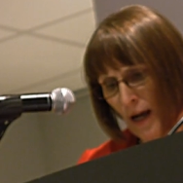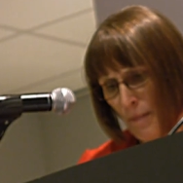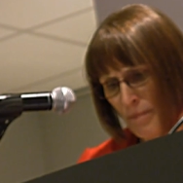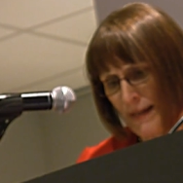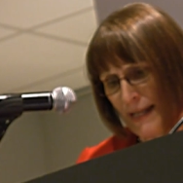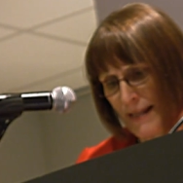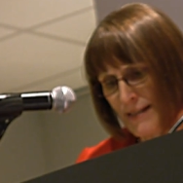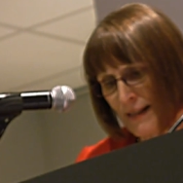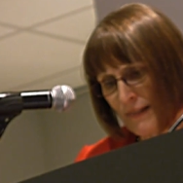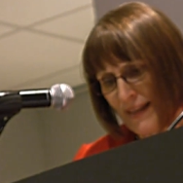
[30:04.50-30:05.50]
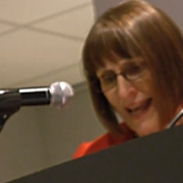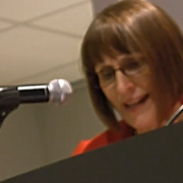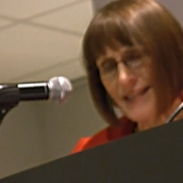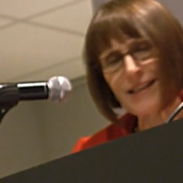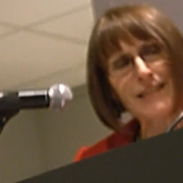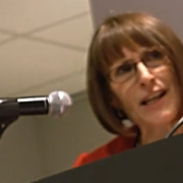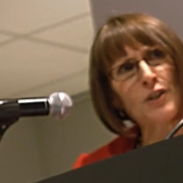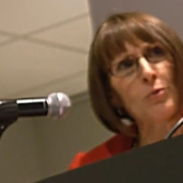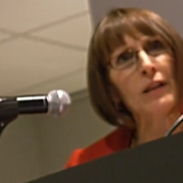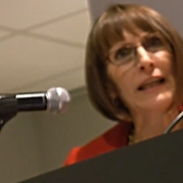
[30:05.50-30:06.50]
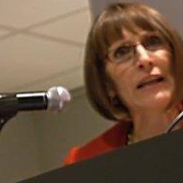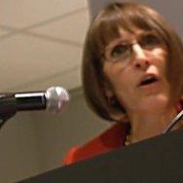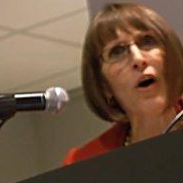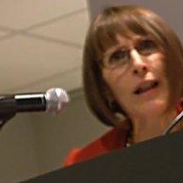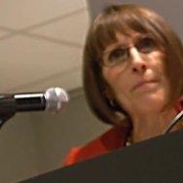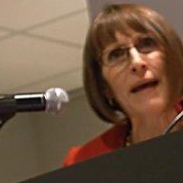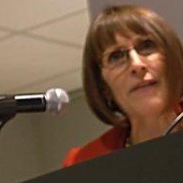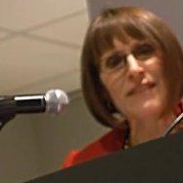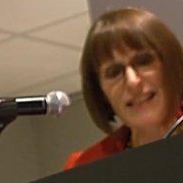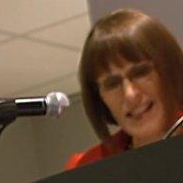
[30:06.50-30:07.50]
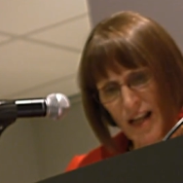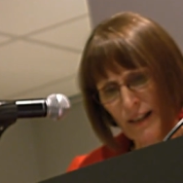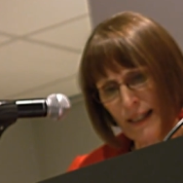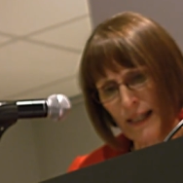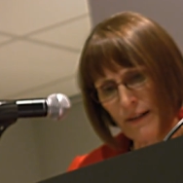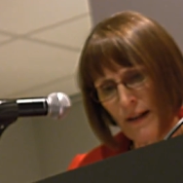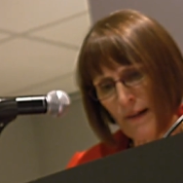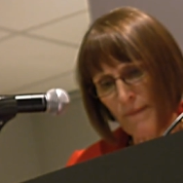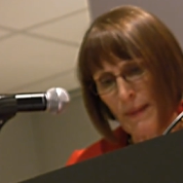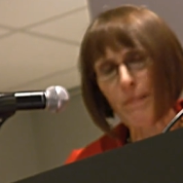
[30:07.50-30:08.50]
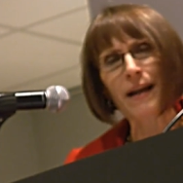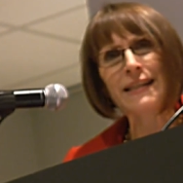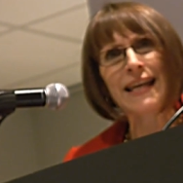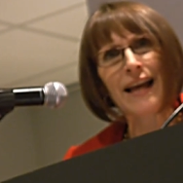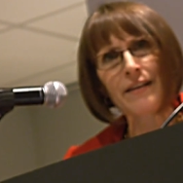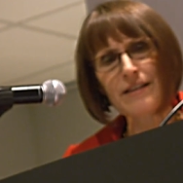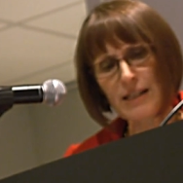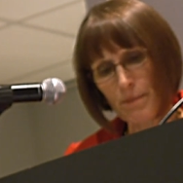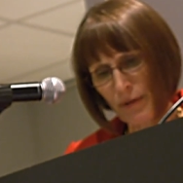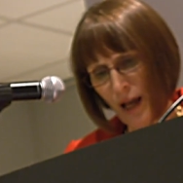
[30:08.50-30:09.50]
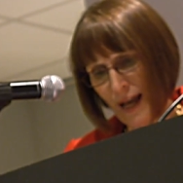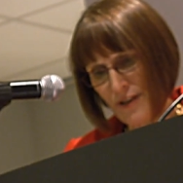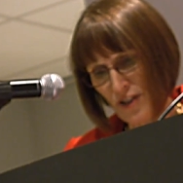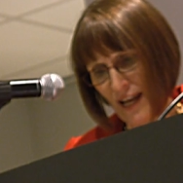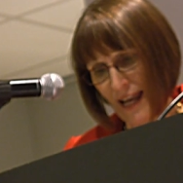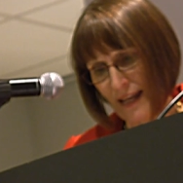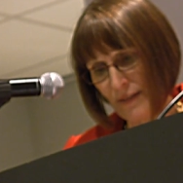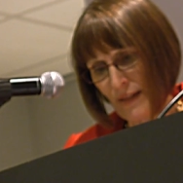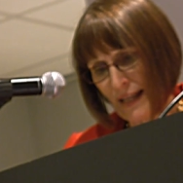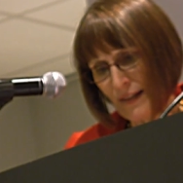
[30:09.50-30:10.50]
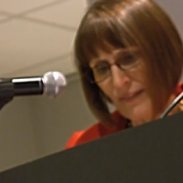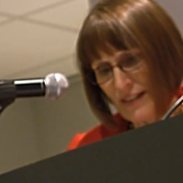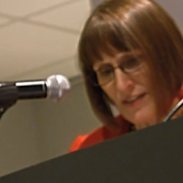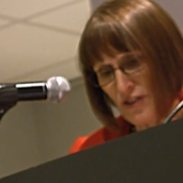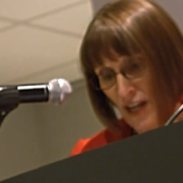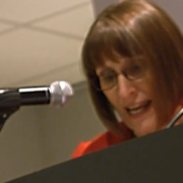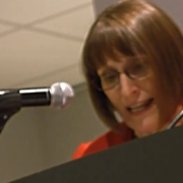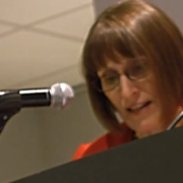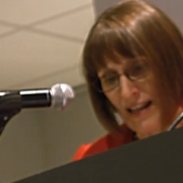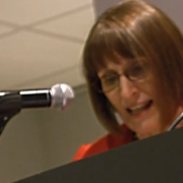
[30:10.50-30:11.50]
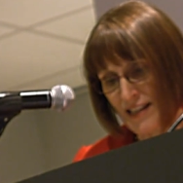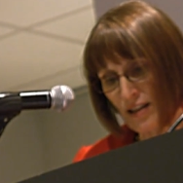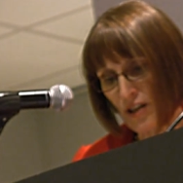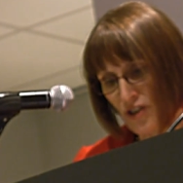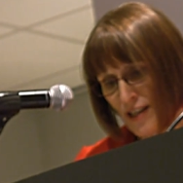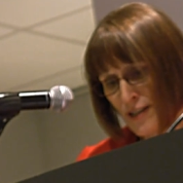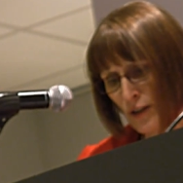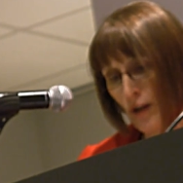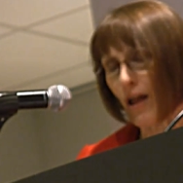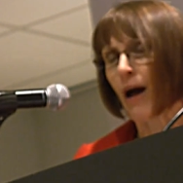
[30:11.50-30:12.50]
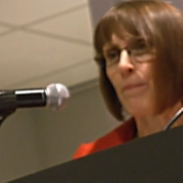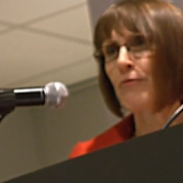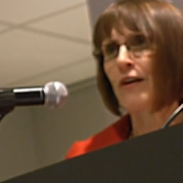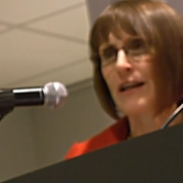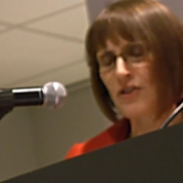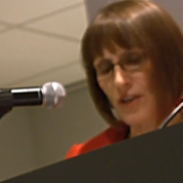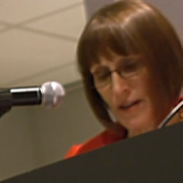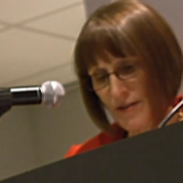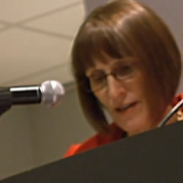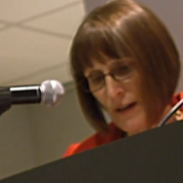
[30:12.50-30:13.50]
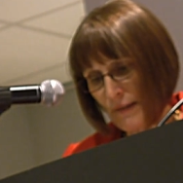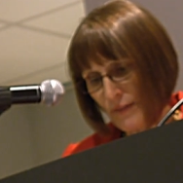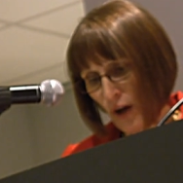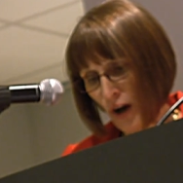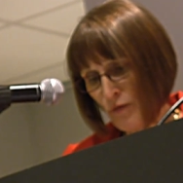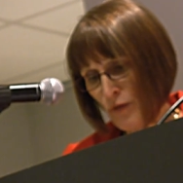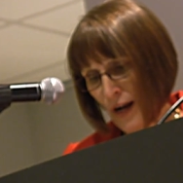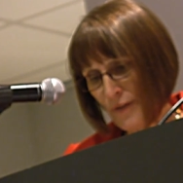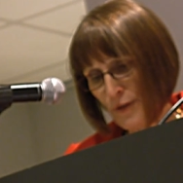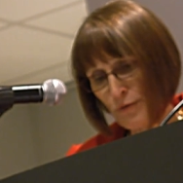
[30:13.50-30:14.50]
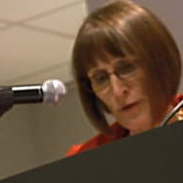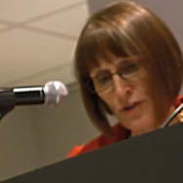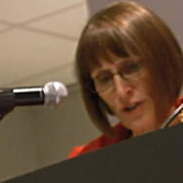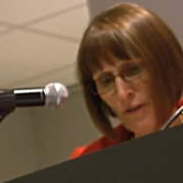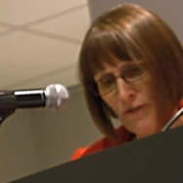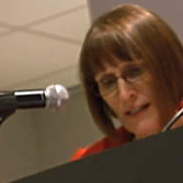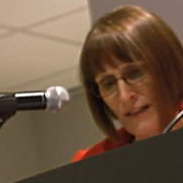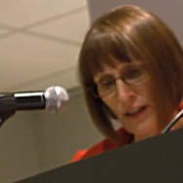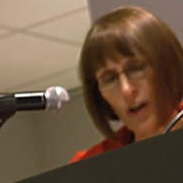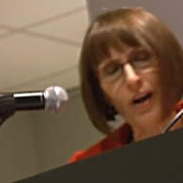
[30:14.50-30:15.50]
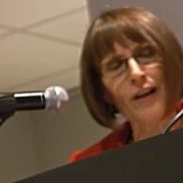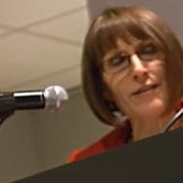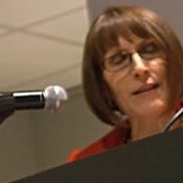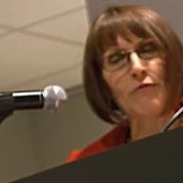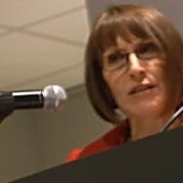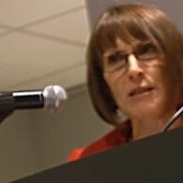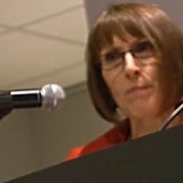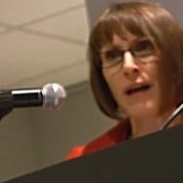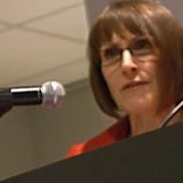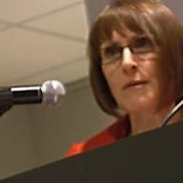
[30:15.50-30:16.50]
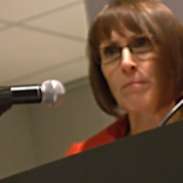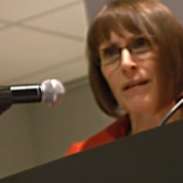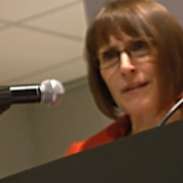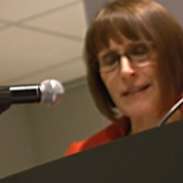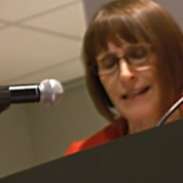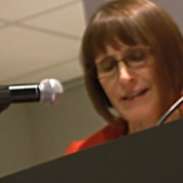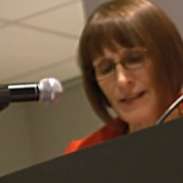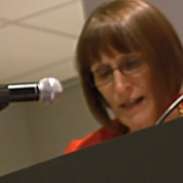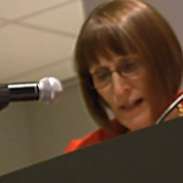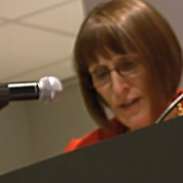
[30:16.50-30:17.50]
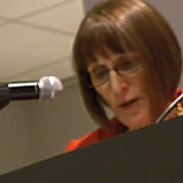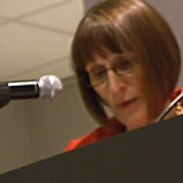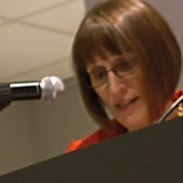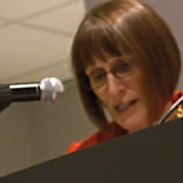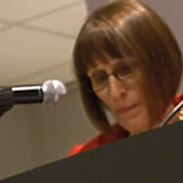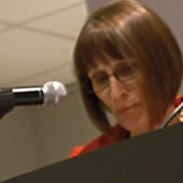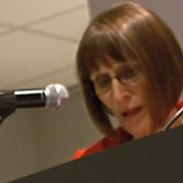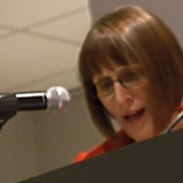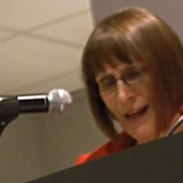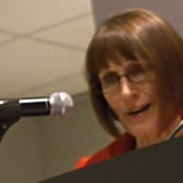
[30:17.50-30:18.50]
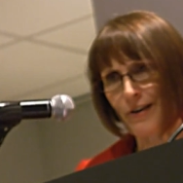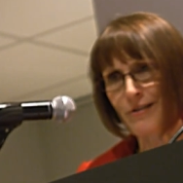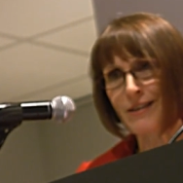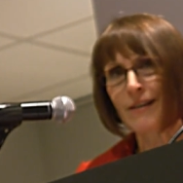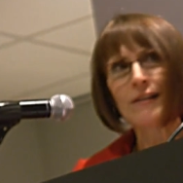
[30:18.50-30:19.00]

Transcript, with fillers: companies, and it's essentially all about sucking the money out of the supply chain. chain. It's logistical operations or run through shifting the cost and responsibilities to its suppliers.